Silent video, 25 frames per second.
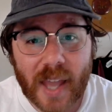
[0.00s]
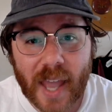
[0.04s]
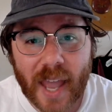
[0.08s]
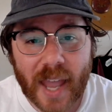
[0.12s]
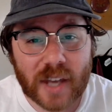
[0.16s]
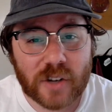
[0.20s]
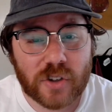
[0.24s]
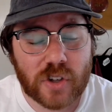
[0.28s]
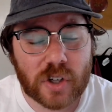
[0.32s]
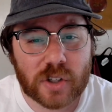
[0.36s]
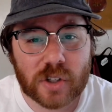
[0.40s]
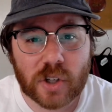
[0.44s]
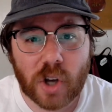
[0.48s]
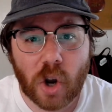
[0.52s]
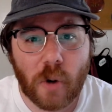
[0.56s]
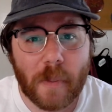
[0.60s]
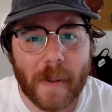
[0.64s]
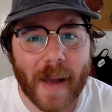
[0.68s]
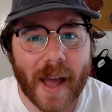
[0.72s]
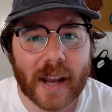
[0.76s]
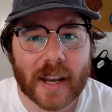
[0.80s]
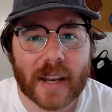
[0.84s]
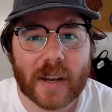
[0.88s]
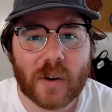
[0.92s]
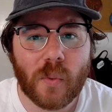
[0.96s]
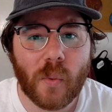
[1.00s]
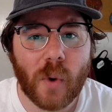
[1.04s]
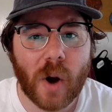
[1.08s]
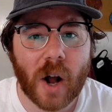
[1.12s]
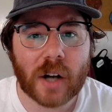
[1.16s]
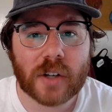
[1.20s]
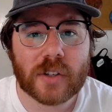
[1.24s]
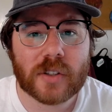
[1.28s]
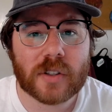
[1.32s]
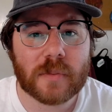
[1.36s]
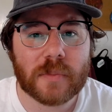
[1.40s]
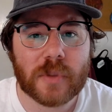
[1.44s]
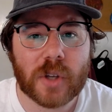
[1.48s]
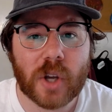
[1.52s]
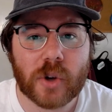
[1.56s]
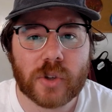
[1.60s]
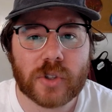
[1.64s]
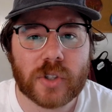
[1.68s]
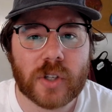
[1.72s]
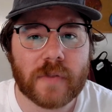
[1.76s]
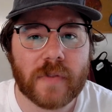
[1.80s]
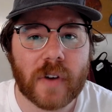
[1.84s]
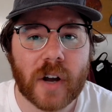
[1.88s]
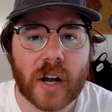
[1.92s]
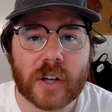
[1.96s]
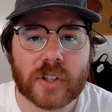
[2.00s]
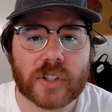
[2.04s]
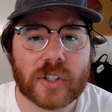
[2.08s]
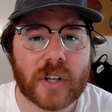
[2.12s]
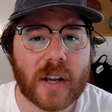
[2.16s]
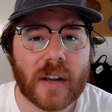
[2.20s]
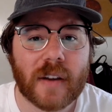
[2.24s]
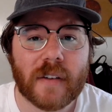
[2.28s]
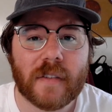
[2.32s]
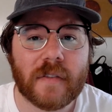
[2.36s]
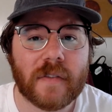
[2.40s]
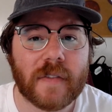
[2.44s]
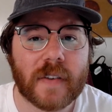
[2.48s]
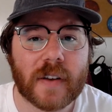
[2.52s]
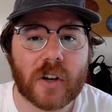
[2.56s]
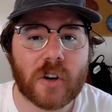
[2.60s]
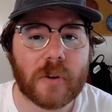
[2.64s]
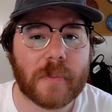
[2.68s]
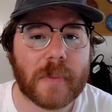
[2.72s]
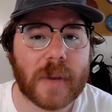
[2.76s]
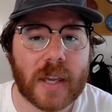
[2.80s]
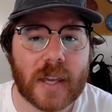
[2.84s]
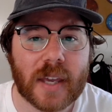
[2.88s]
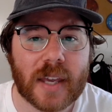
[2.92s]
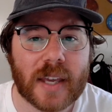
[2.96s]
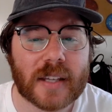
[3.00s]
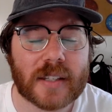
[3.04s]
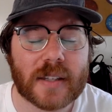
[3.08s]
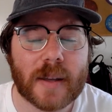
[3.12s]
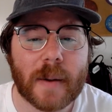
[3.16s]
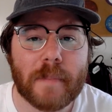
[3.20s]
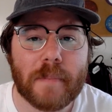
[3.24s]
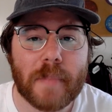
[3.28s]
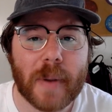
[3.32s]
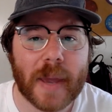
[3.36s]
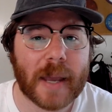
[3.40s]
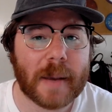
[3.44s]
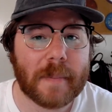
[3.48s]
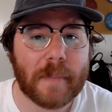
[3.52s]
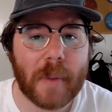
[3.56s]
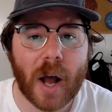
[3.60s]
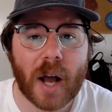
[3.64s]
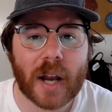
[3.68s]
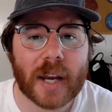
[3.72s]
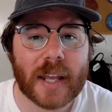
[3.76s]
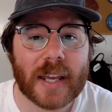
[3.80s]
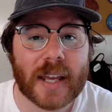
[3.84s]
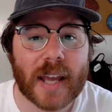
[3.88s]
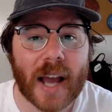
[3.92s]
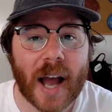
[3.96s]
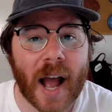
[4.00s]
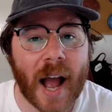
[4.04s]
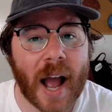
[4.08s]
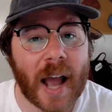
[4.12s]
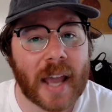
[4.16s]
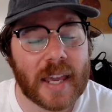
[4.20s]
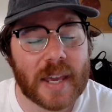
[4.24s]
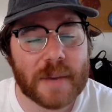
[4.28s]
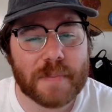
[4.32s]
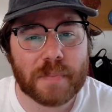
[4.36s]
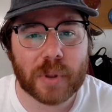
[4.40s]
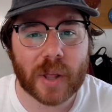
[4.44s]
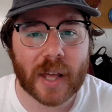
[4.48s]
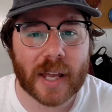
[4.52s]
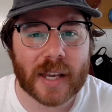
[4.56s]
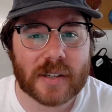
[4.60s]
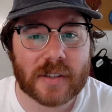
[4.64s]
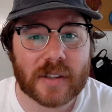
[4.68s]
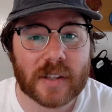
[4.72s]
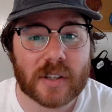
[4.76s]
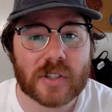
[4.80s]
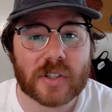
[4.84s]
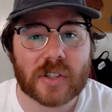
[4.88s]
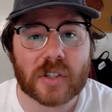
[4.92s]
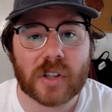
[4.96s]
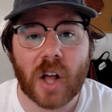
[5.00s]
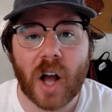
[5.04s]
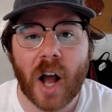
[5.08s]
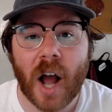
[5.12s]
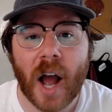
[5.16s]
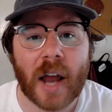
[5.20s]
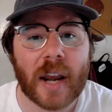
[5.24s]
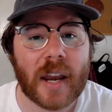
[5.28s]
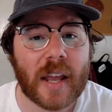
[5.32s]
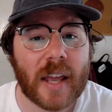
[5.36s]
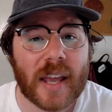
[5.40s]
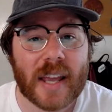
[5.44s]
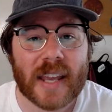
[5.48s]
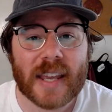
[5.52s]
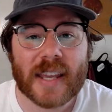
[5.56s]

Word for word: And just go back and watch some Iosivas film. He, he's a big body guy. He plays the slot.